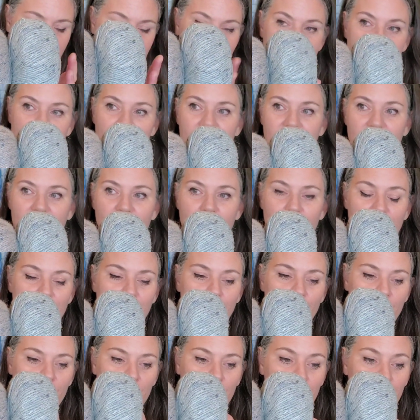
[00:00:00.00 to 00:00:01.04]
is a little bit
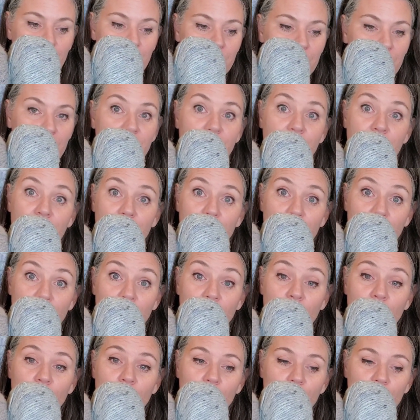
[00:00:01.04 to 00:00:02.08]
more blue or
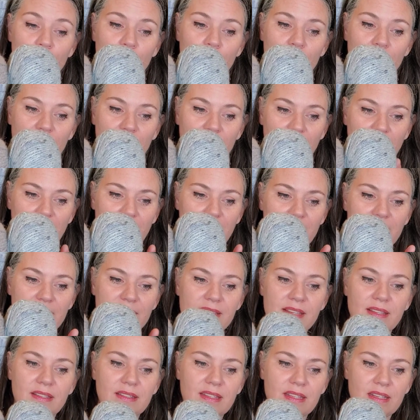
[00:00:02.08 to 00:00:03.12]
cool.
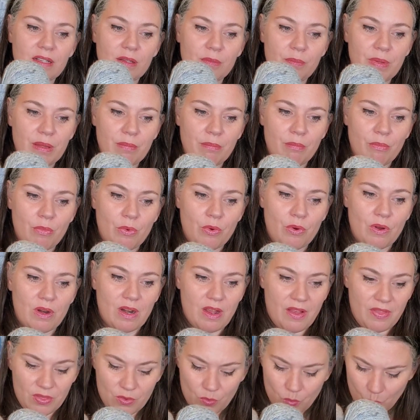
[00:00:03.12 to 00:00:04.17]
It's a little bit more
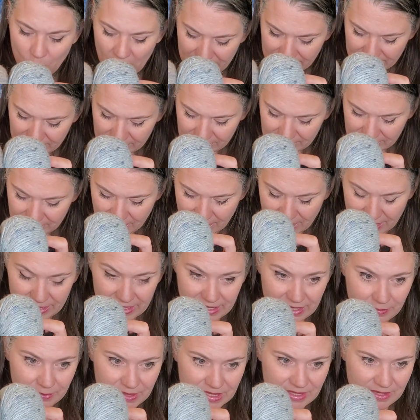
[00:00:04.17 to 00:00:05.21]
on the white side,
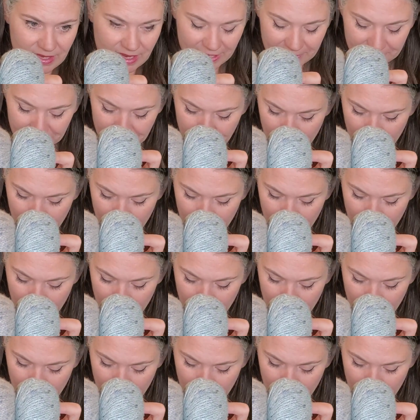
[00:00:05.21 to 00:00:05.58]
I would say.